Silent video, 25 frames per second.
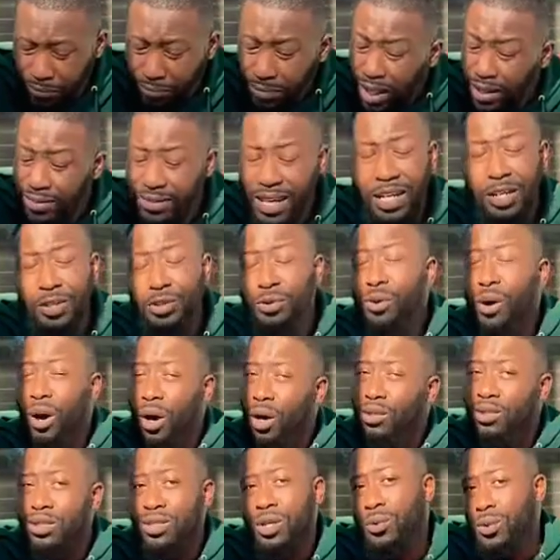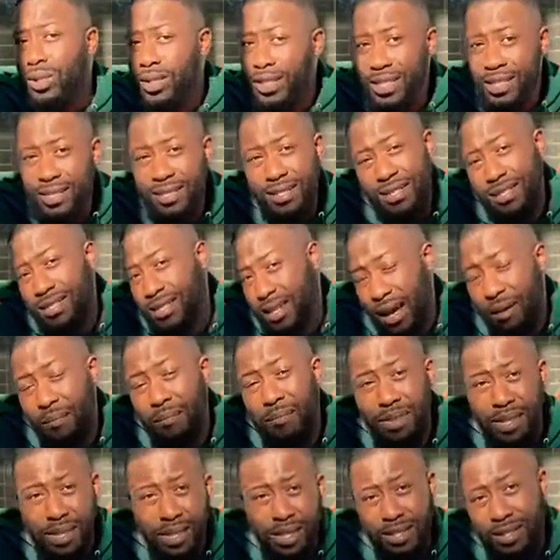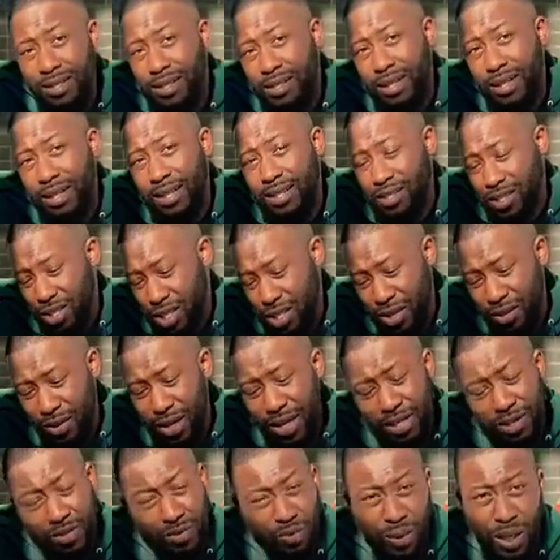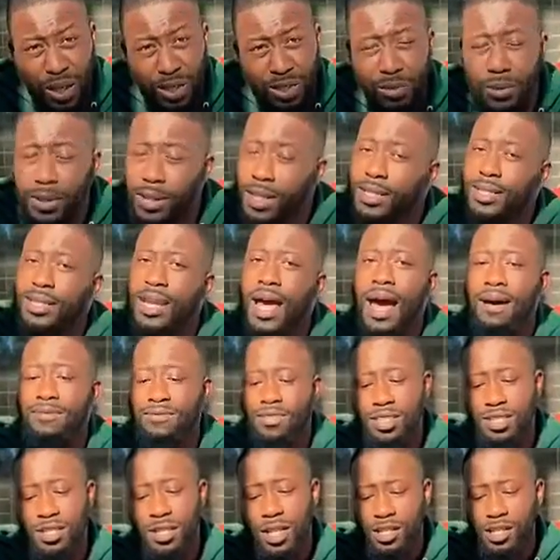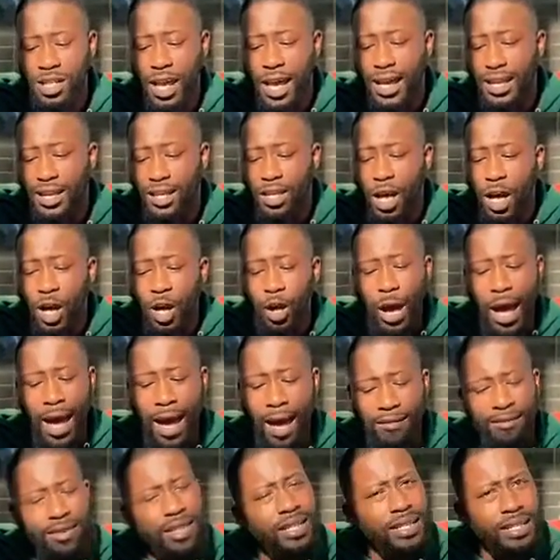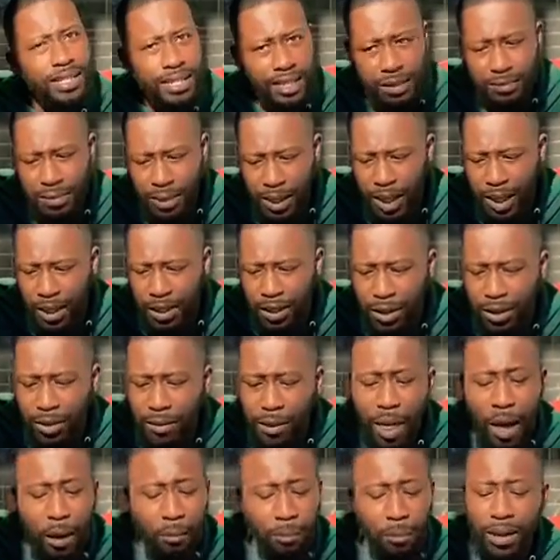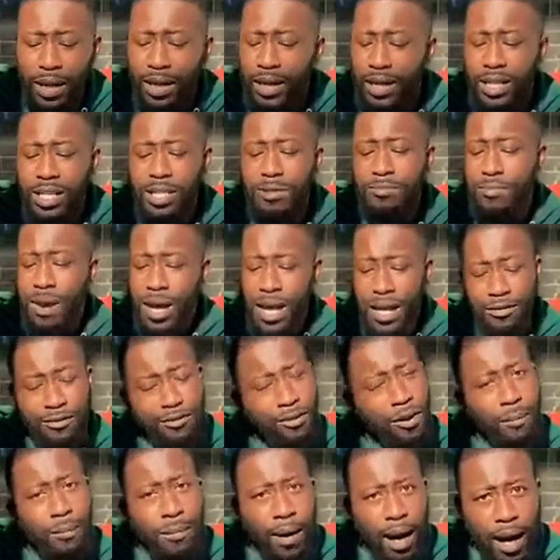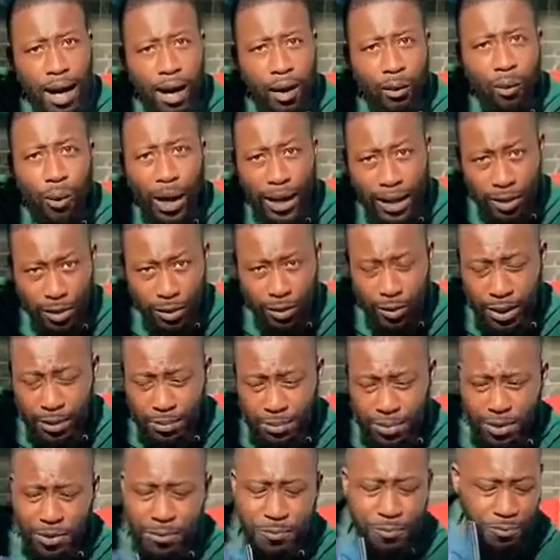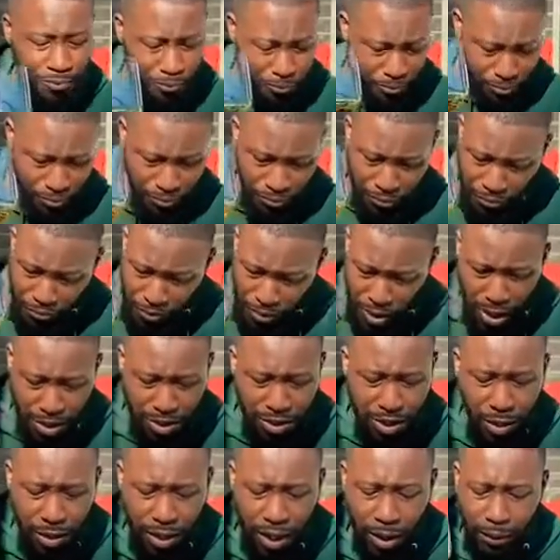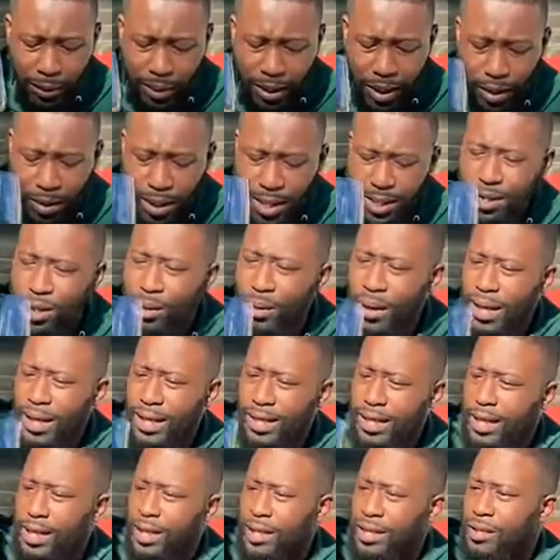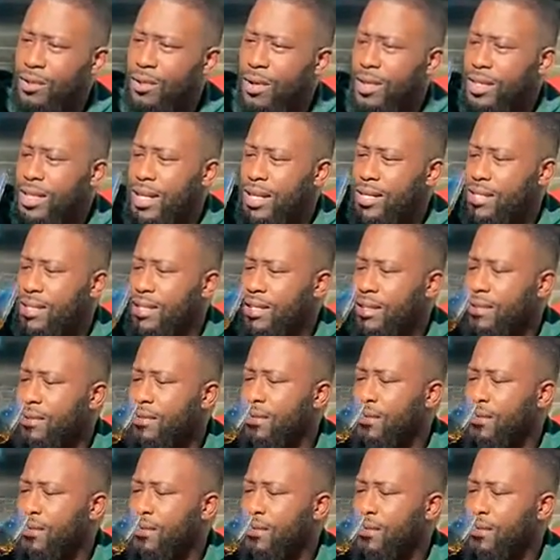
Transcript: They do also destem these things here as well, so it doesn't have such a heavy deep color, but it is made from white grapes. So here we go. Let's go ahead and get into our tasting.